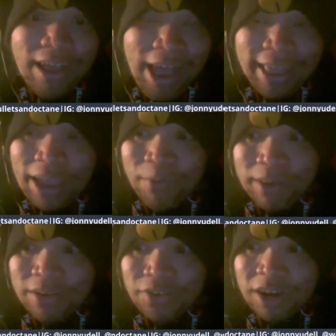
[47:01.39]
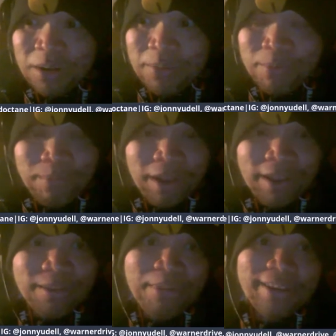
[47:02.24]
I can't wait to share
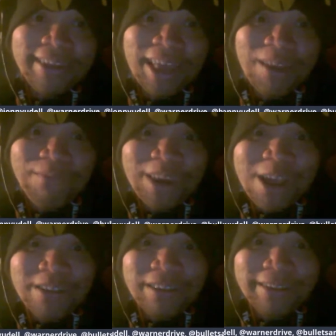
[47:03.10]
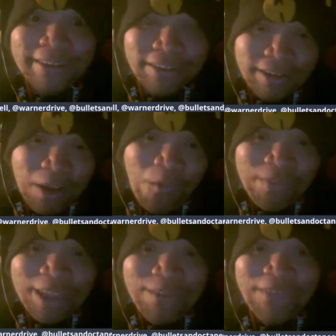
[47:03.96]
my stand-up videos, and
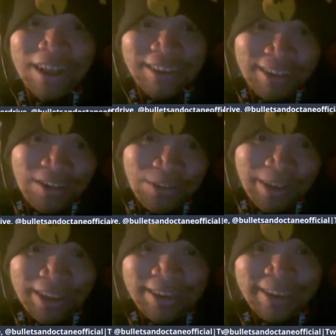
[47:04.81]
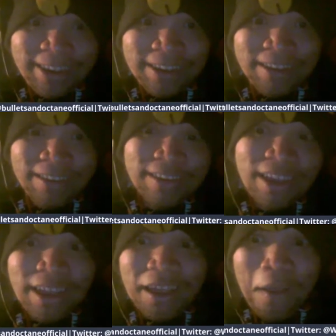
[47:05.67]
hopefully he finds his so I can see his.
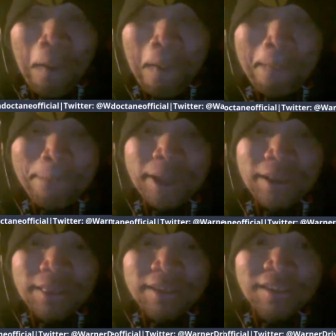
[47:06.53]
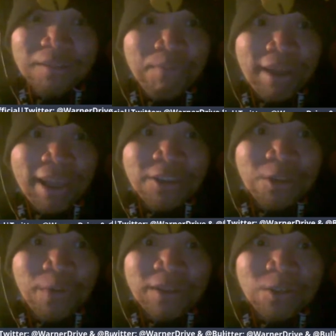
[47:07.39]
But this is my
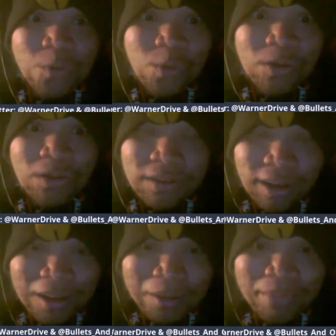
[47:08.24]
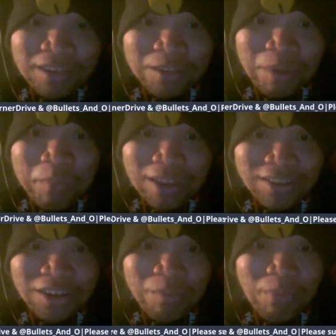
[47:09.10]
SOS to the world. This is my
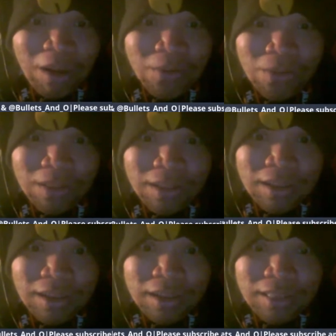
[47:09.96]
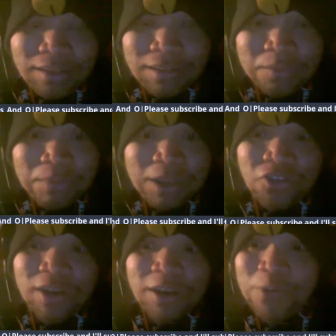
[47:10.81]
message in a bottle. This is me
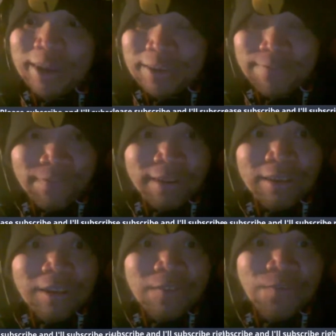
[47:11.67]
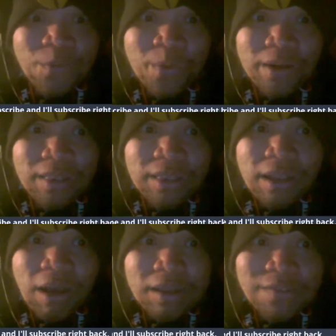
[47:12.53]
trying to raise funds for the
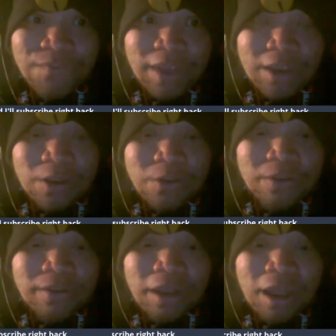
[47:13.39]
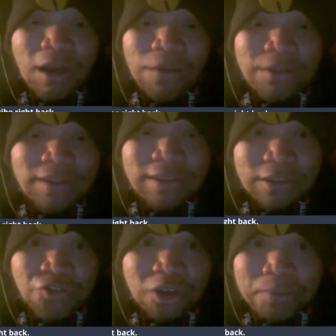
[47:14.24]
awesome venues on the
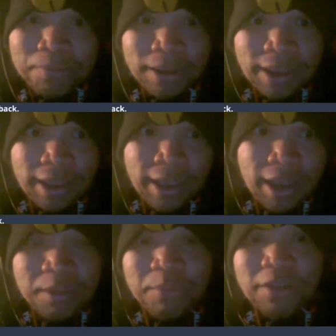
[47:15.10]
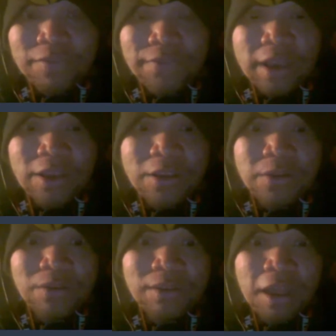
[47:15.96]
Sunset Strip, and the music
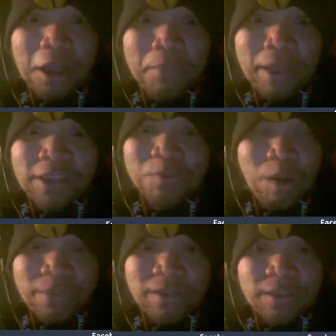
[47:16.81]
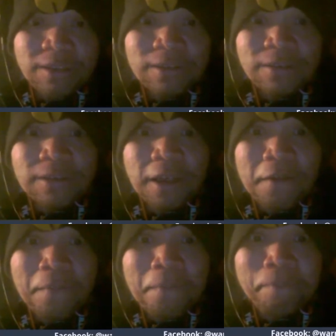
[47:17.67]
venues, and the small businesses.
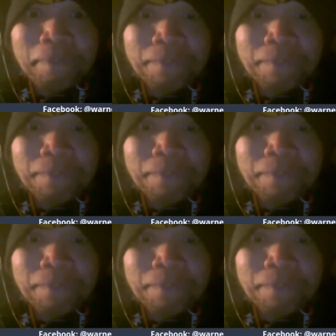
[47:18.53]
And